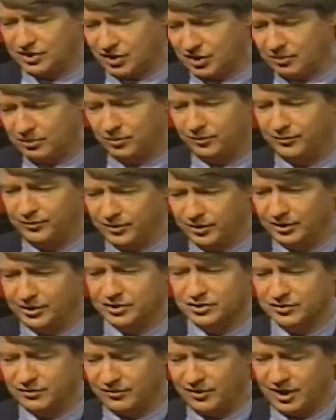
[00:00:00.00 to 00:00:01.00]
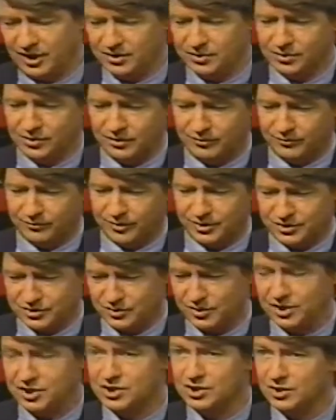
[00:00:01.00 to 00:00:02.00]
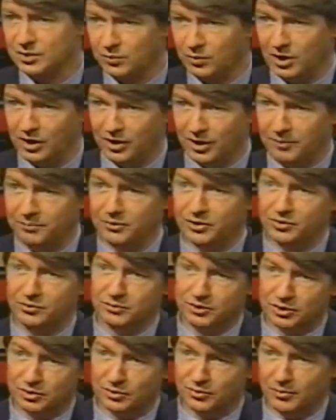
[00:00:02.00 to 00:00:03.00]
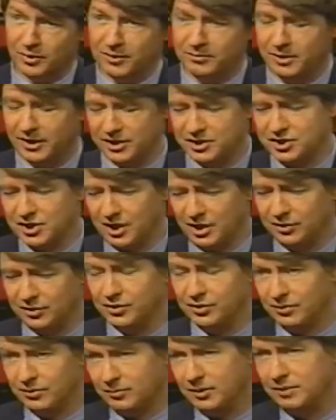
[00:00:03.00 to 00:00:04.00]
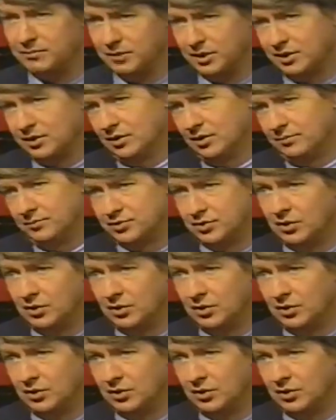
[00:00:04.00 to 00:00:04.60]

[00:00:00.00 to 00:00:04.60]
terrible feelings of hatred and frustration that welled up into me due to my bad childhood that made me kill him,